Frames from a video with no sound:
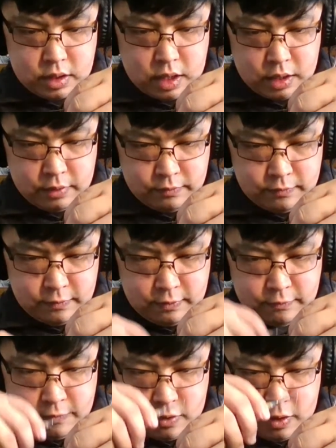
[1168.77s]
of
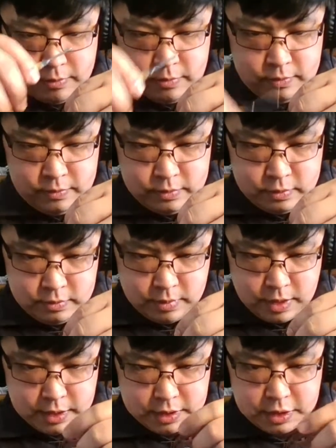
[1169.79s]
inform
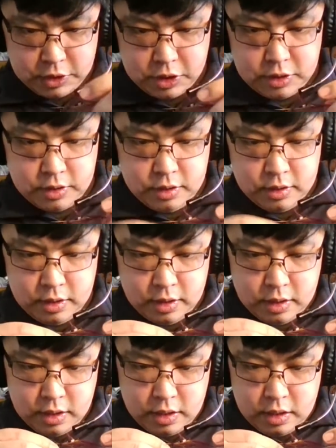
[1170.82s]
my decision,
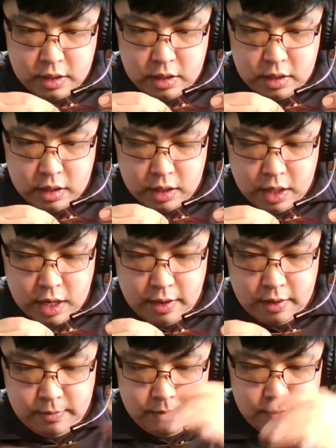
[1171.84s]
or
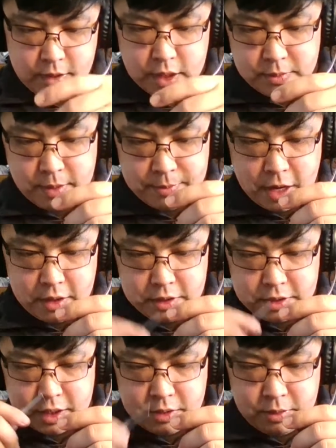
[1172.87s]
because of my modern
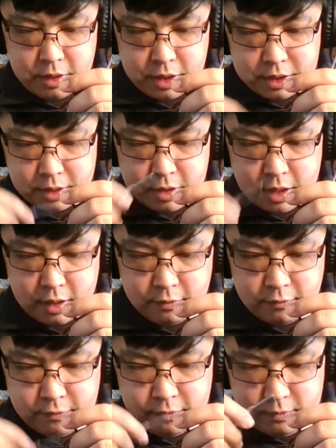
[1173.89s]
sensibilities, I'm kind
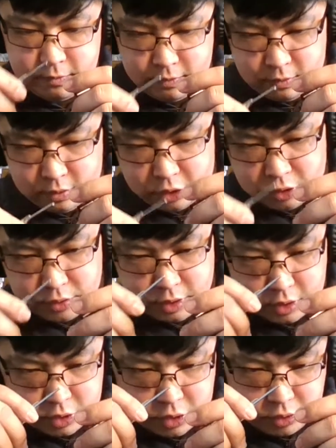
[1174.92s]
of
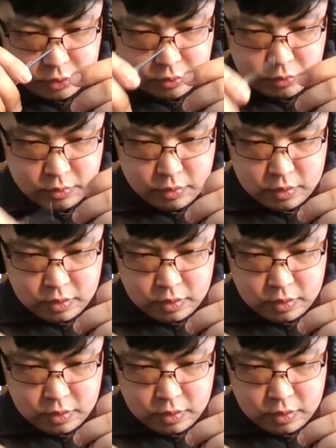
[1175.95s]
choosing to